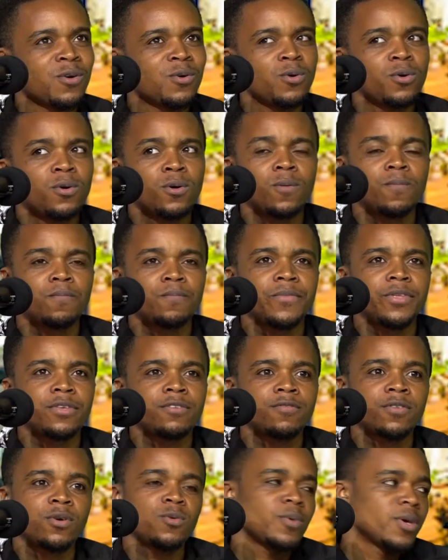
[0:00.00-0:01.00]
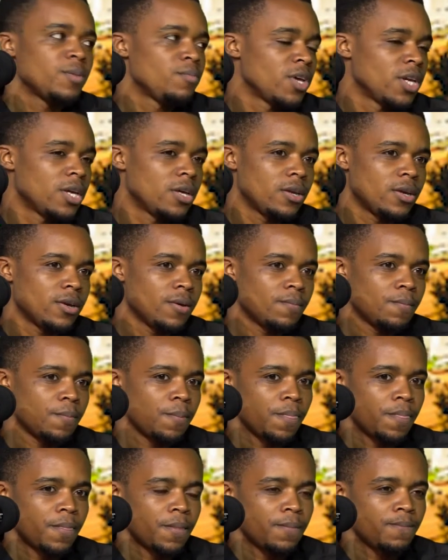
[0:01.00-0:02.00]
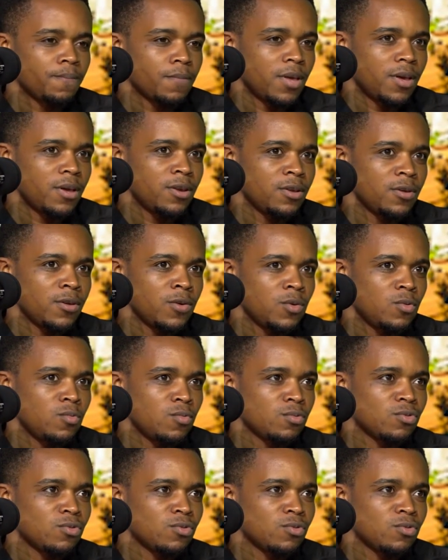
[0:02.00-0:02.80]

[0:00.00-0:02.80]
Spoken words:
ko ifite umwimerere irimo